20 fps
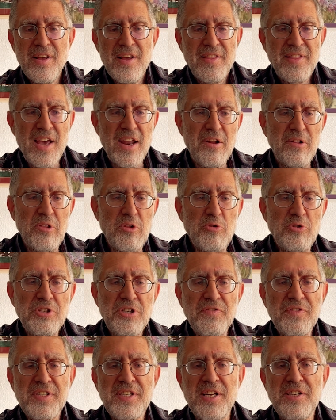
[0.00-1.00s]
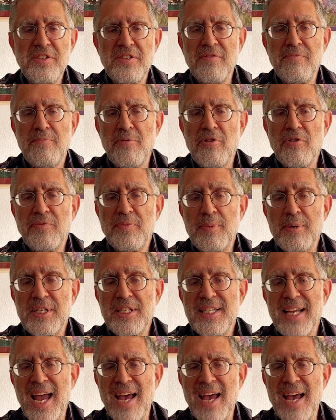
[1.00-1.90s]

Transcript: that elusive sense of purpose